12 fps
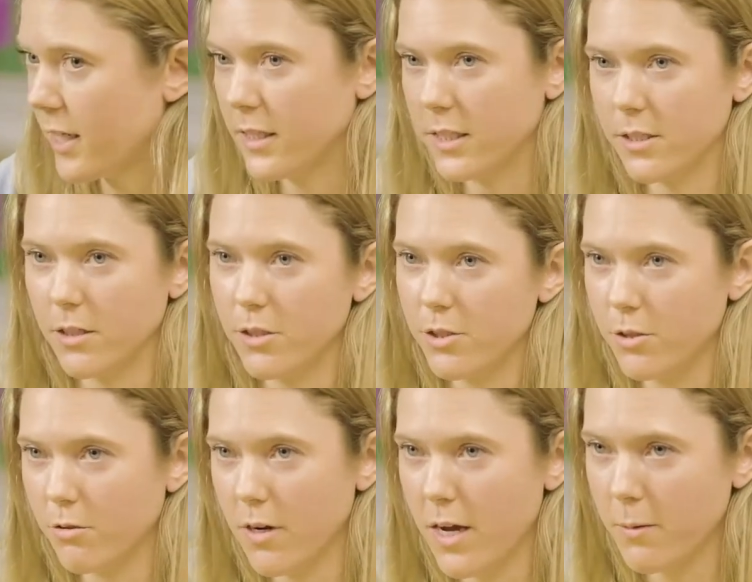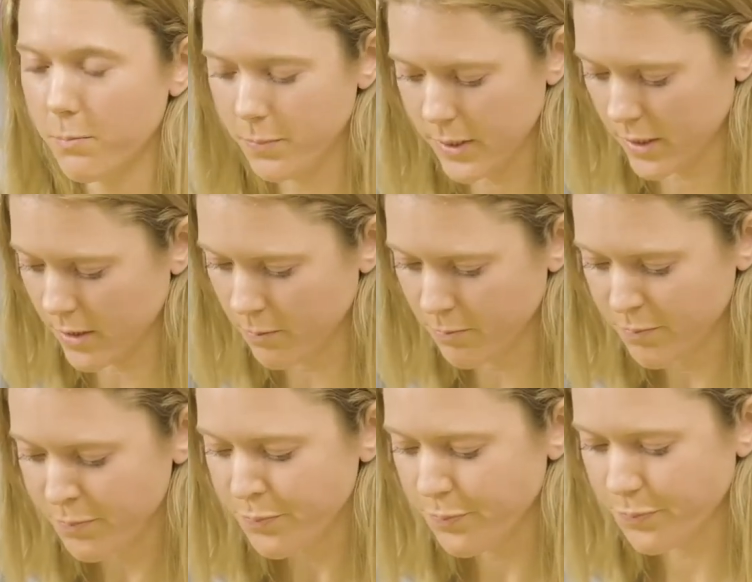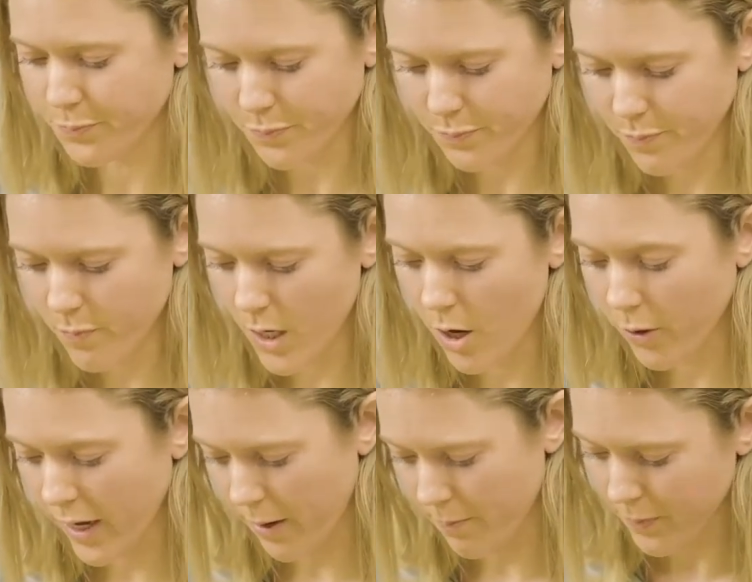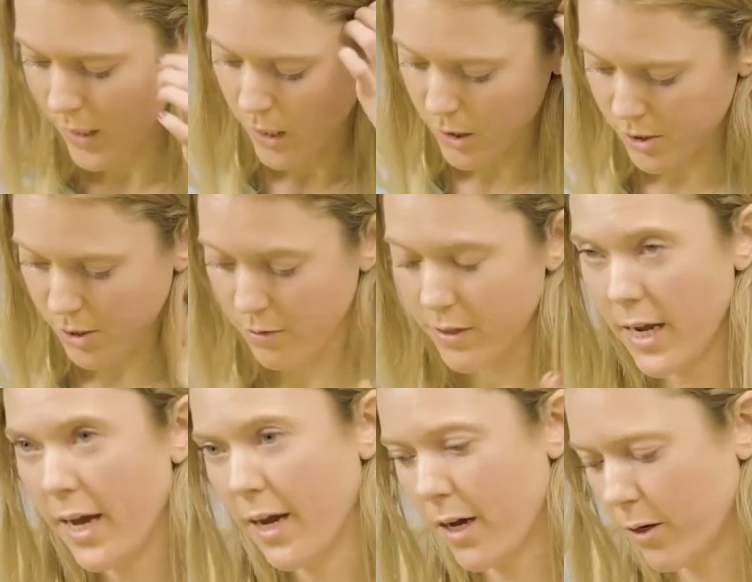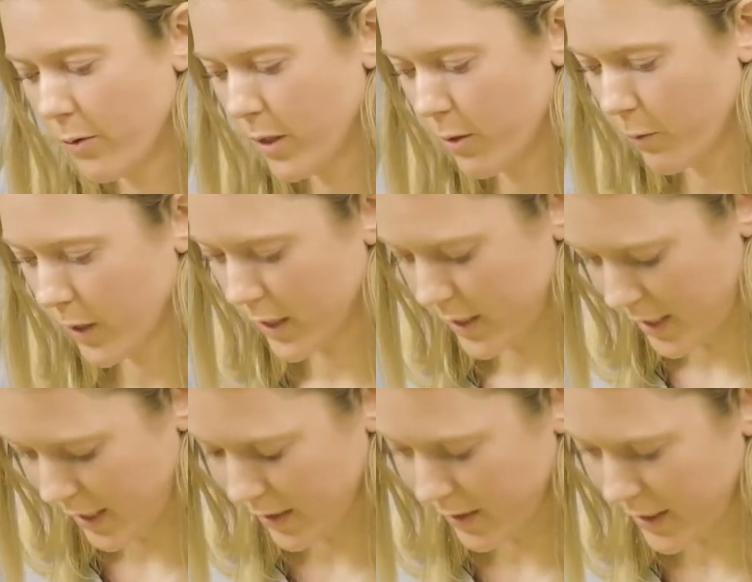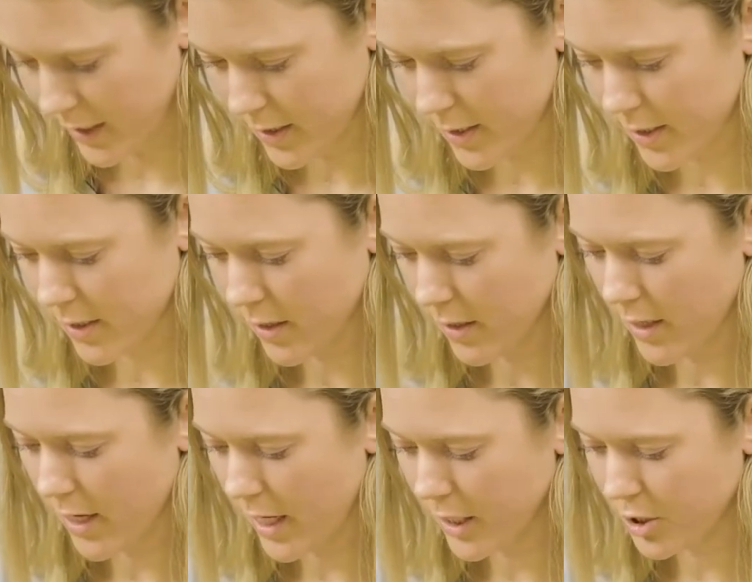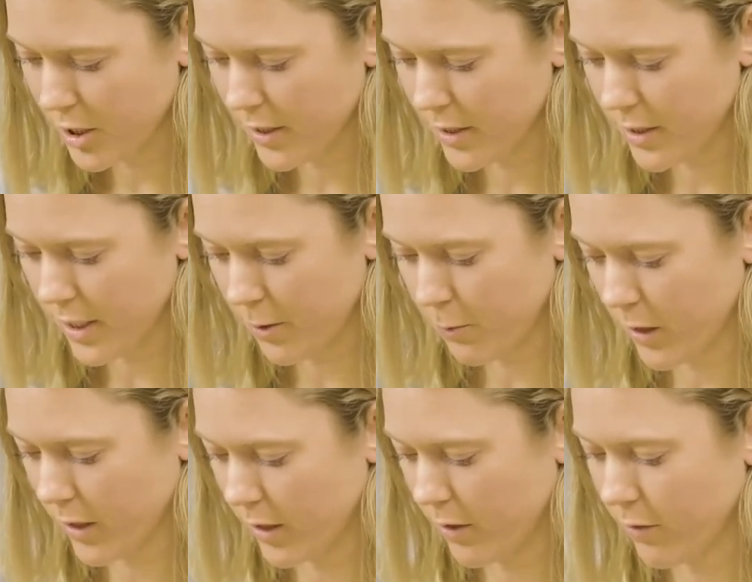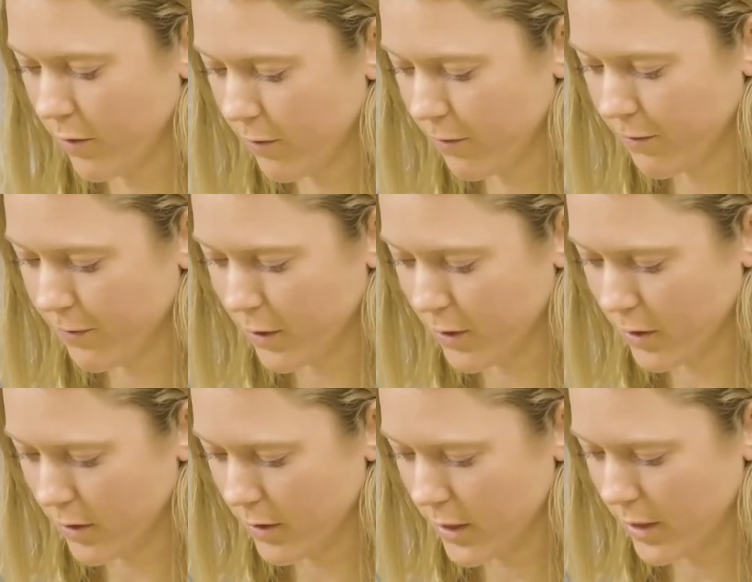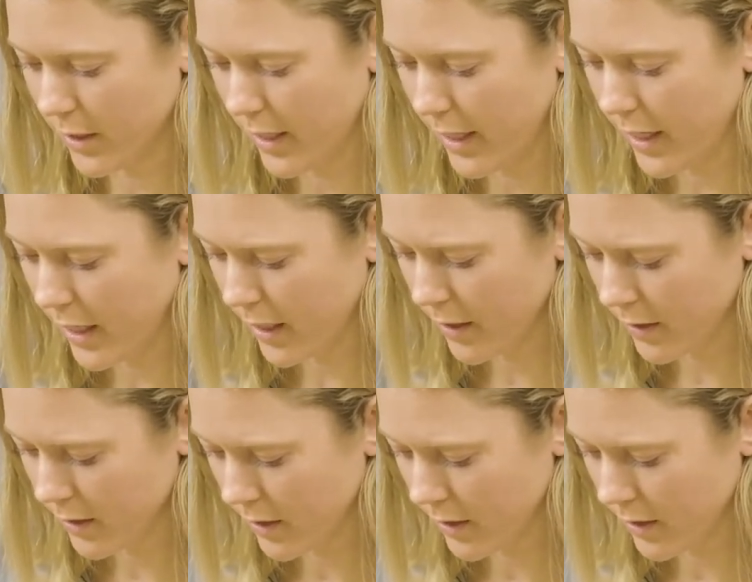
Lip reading: These are scraps. Okay, so now we're gonna take these edges and we're gonna fold in.